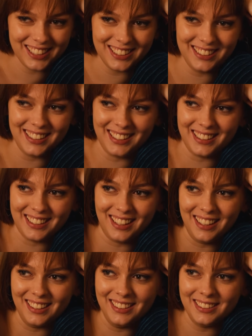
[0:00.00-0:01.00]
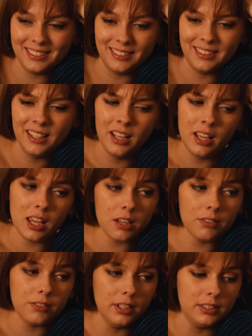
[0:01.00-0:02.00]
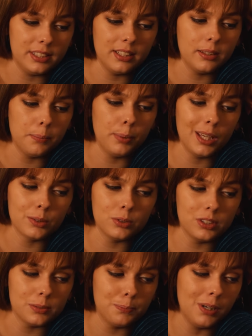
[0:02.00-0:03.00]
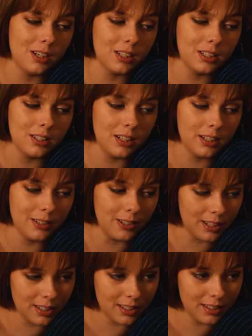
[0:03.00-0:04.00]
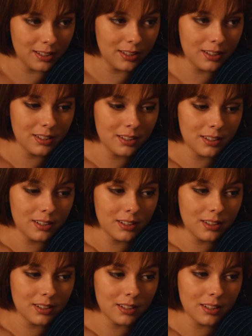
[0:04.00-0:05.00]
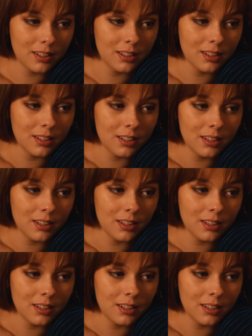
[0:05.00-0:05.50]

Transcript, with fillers: actually does. And even if they did, the pigs would just pocket it anyway. We're talking about my dad's money here, though,